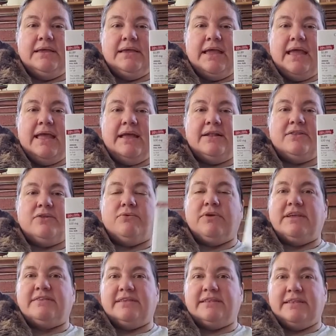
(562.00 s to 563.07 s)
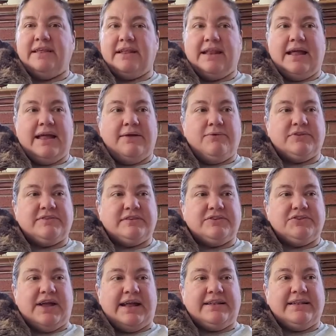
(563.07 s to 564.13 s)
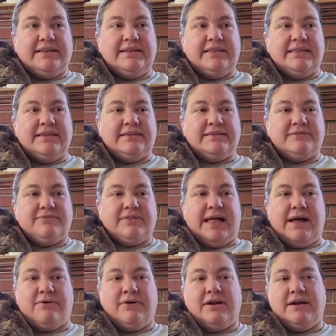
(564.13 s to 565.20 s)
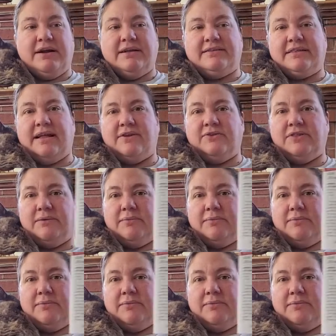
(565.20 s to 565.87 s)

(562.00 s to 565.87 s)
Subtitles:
And the reason that I was attracted to this flower is not only